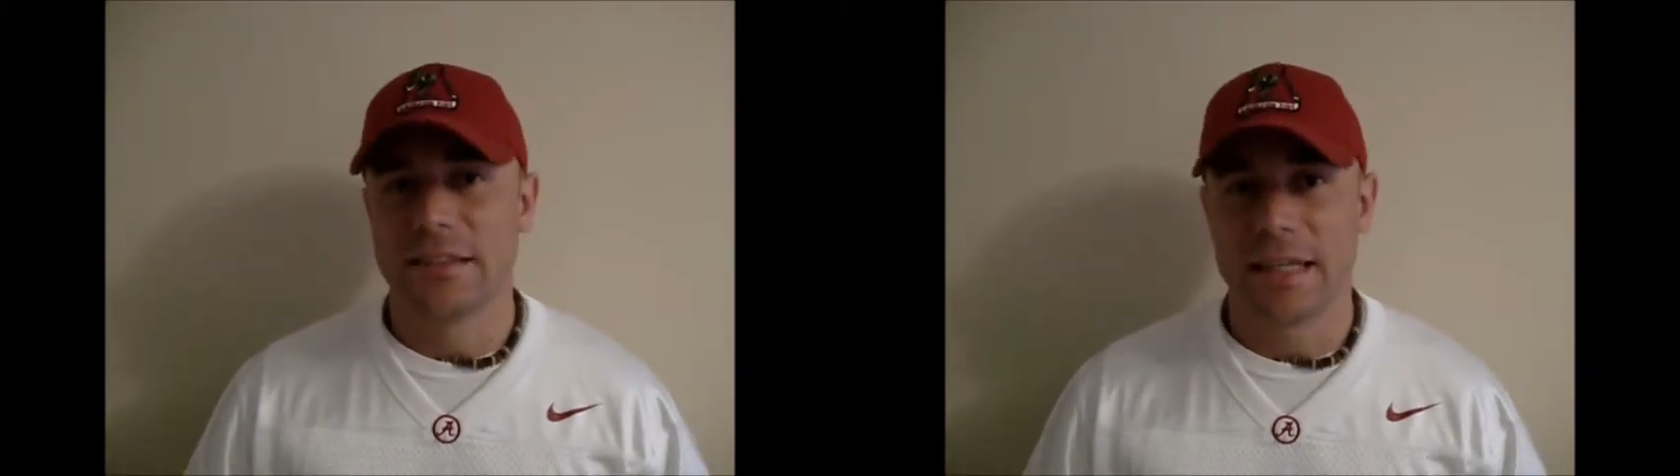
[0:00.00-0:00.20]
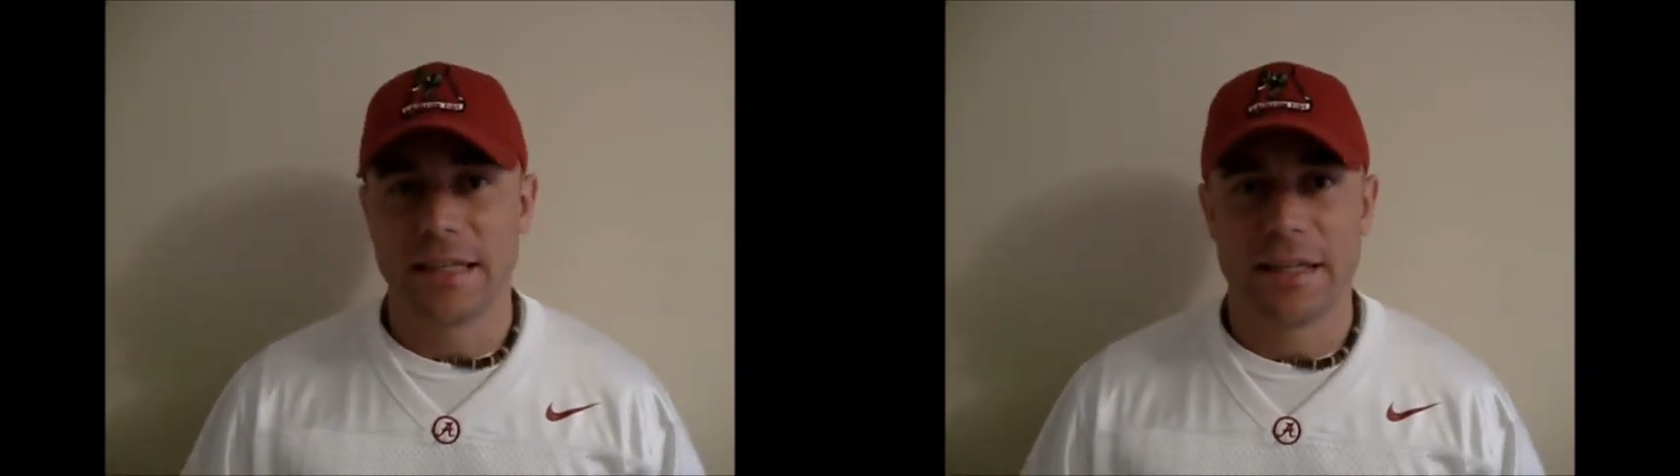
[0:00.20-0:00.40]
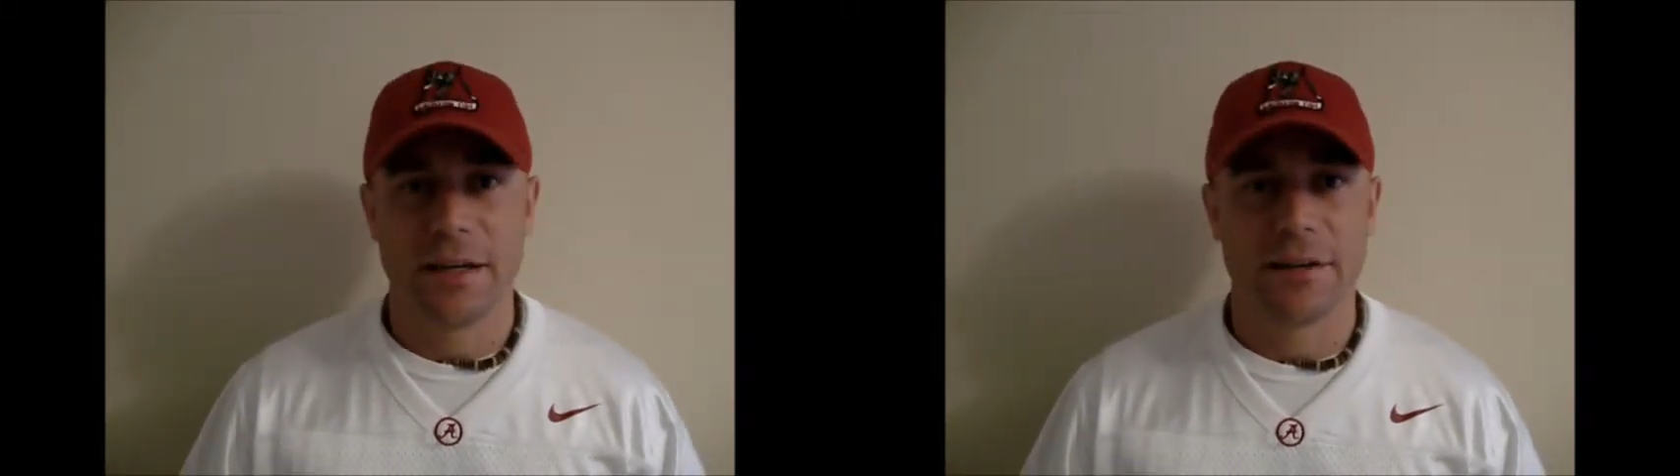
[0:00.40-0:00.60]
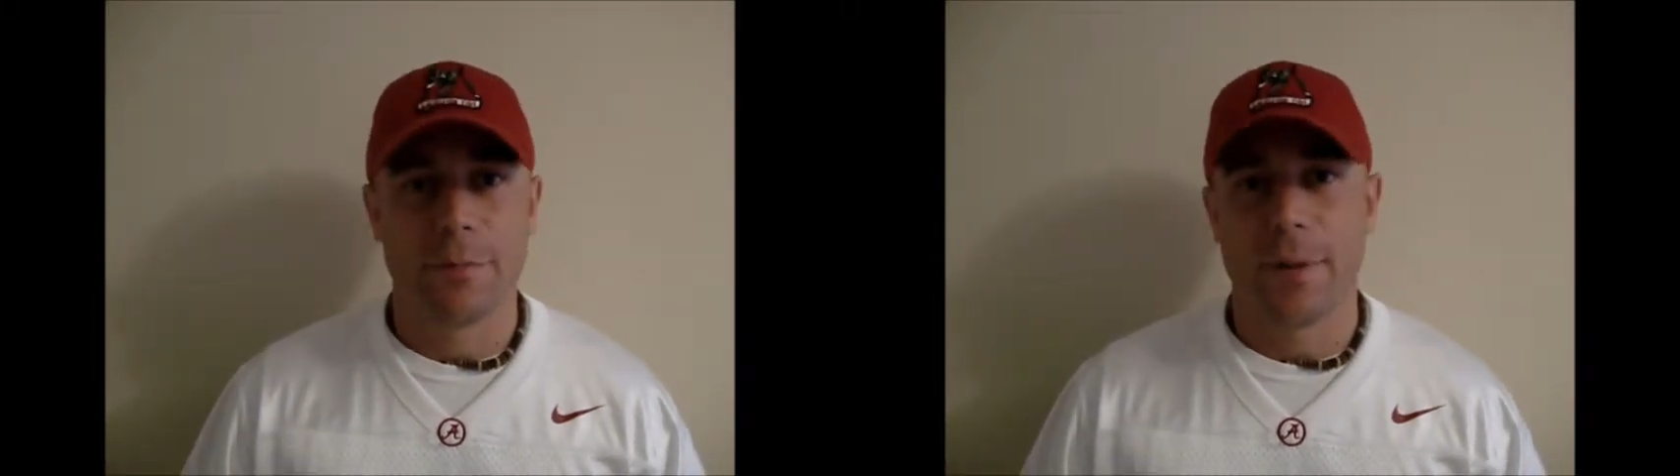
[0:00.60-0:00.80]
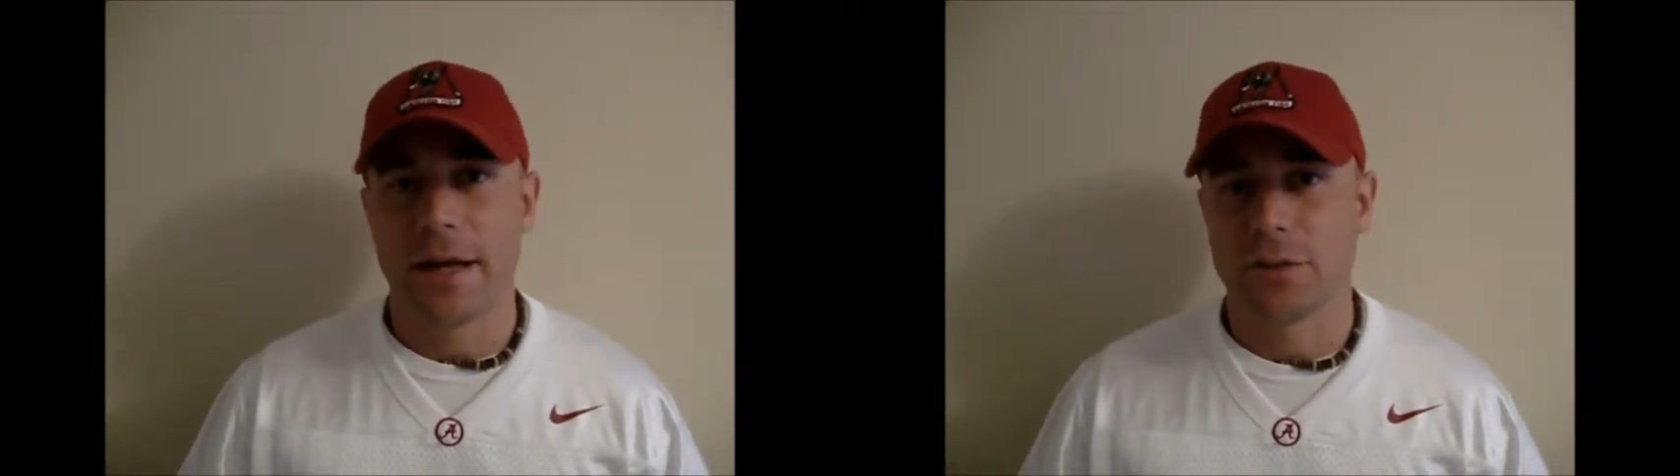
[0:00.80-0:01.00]
taken care of the
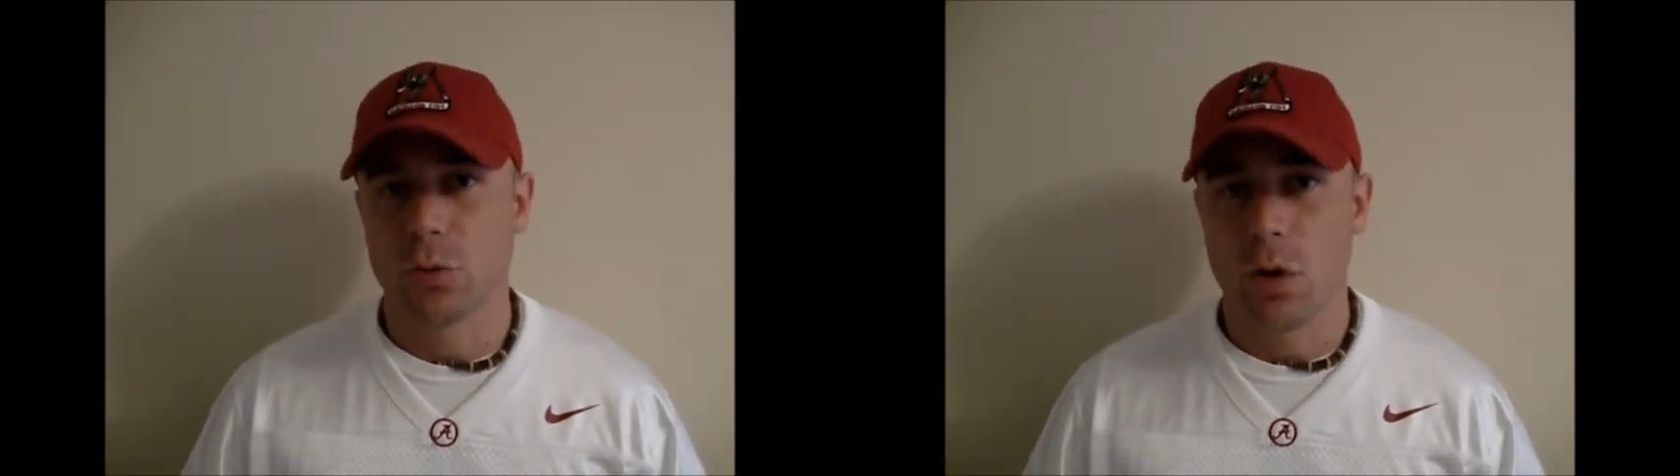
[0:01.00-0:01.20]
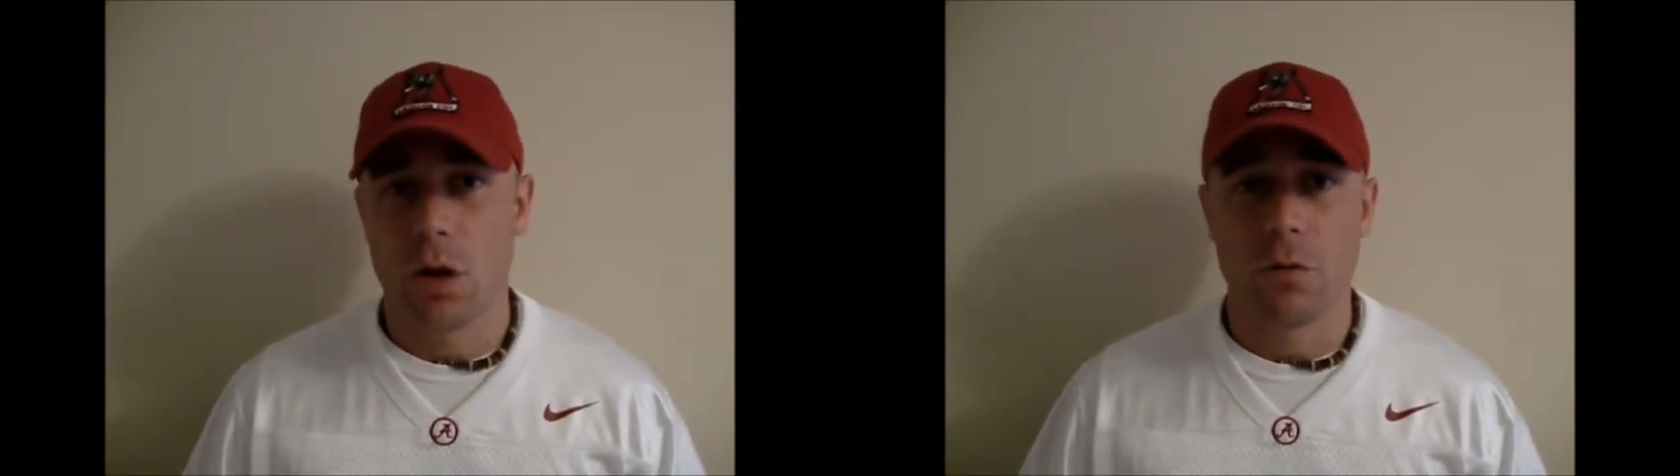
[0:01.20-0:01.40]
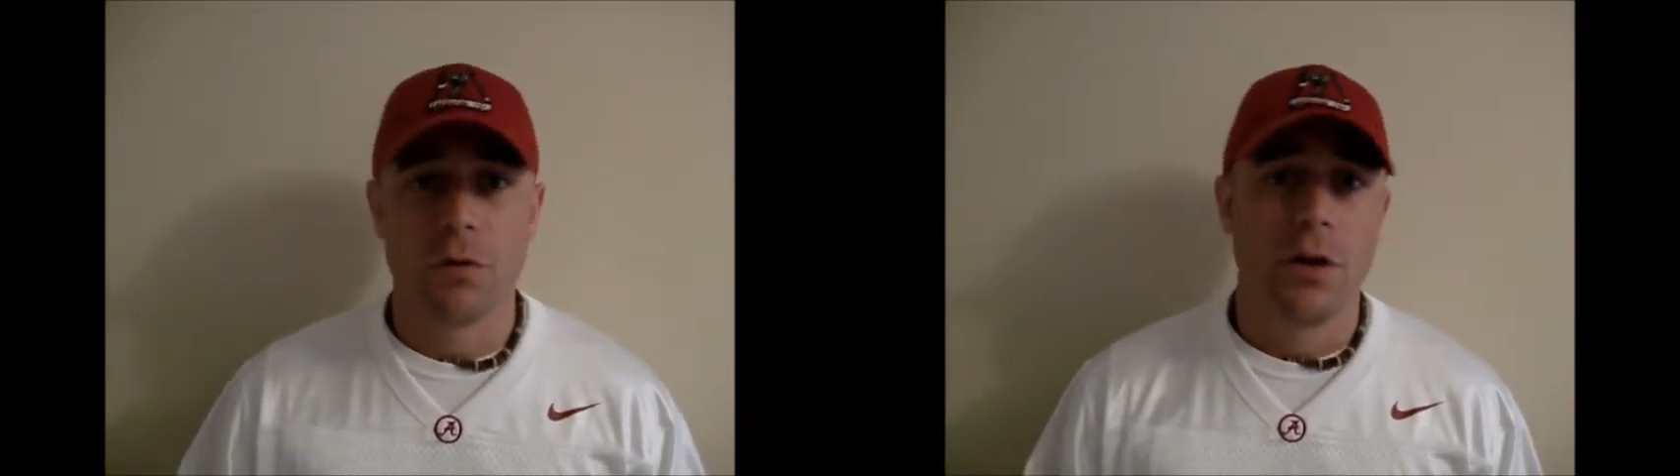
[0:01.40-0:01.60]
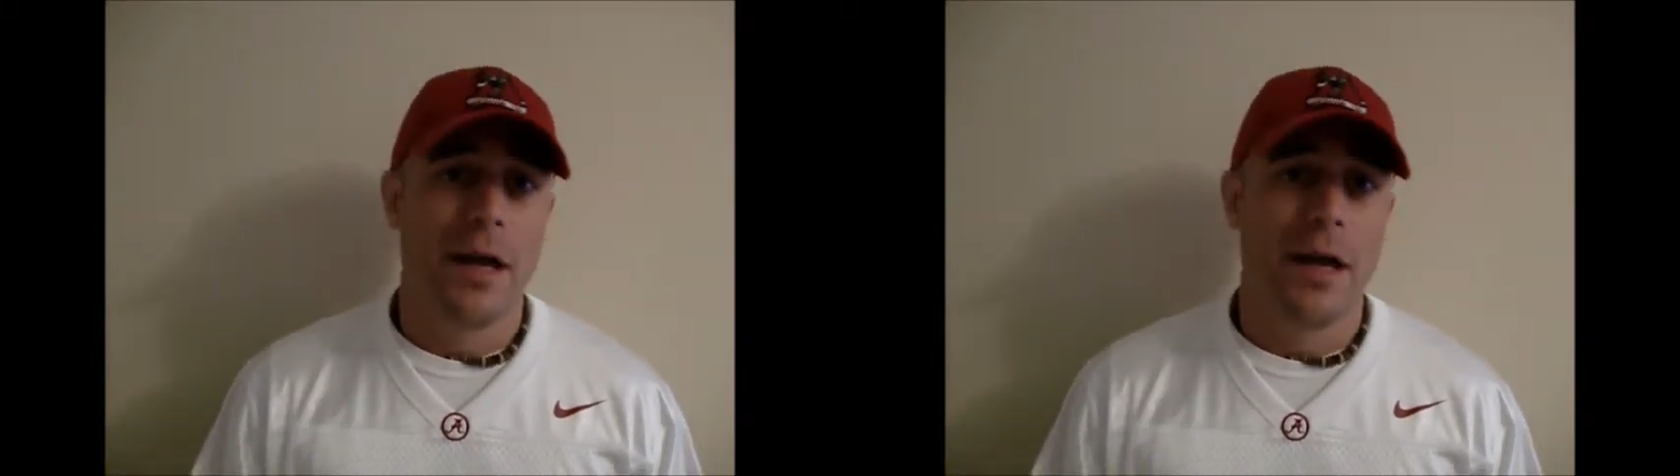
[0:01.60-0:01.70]
Pac-12,